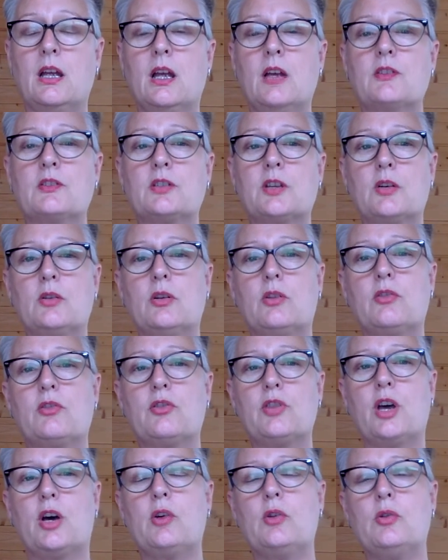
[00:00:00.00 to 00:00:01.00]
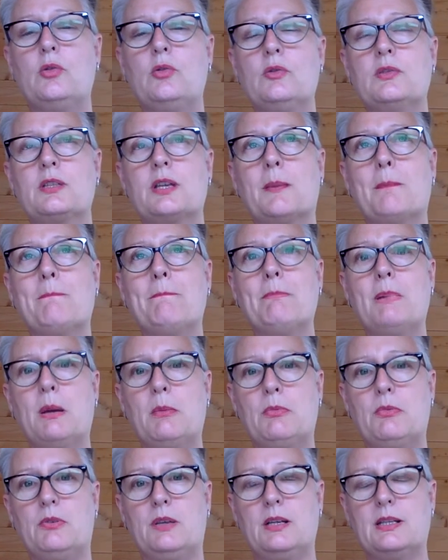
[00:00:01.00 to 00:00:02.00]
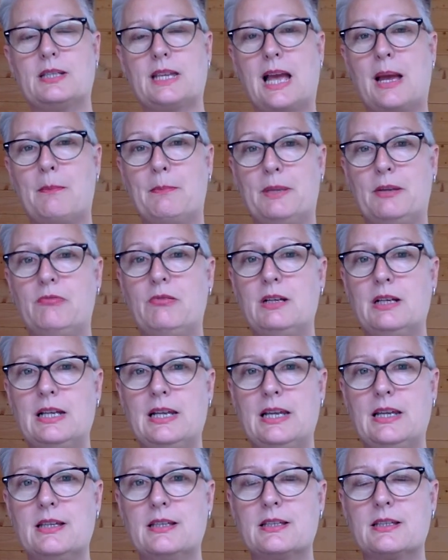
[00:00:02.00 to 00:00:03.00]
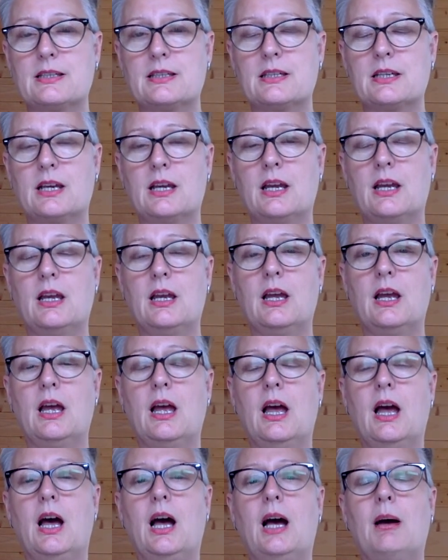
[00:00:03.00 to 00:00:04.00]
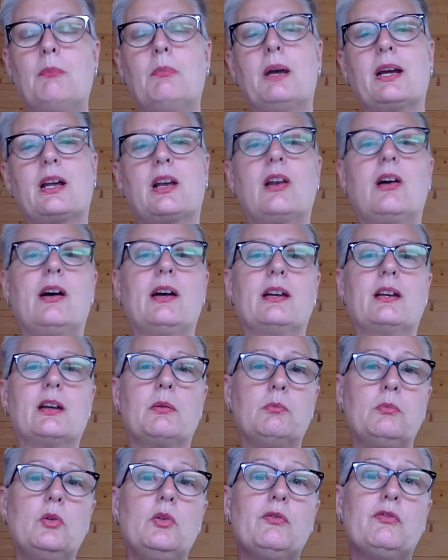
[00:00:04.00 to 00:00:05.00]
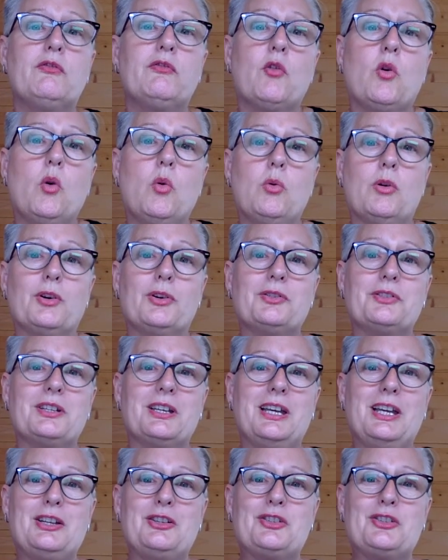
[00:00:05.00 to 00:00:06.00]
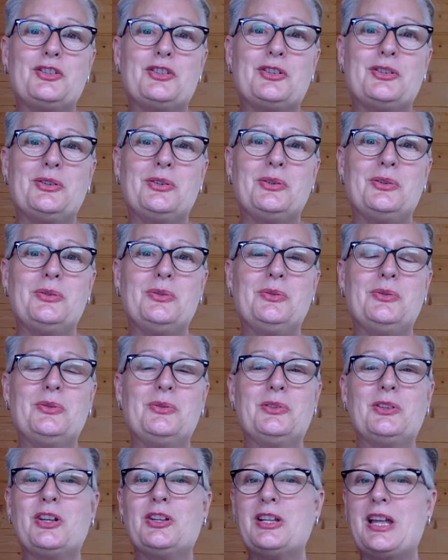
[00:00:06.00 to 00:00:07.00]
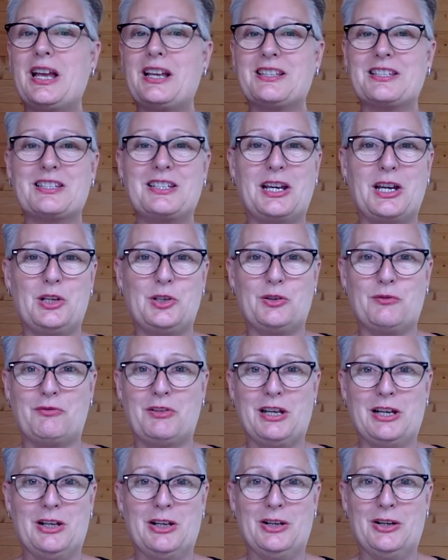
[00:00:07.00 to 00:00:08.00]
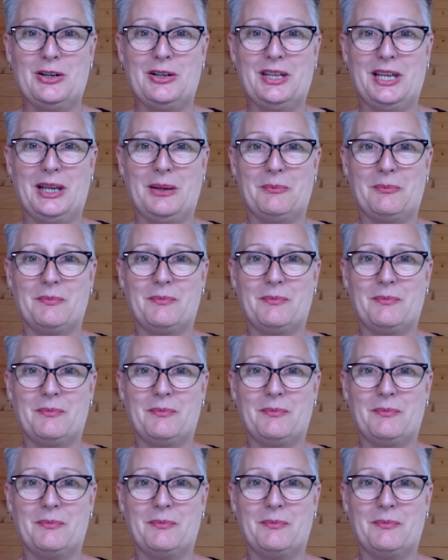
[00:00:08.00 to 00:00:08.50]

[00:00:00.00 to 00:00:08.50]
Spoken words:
so that those memories can be released and my client can move forward into the next stage of their learning.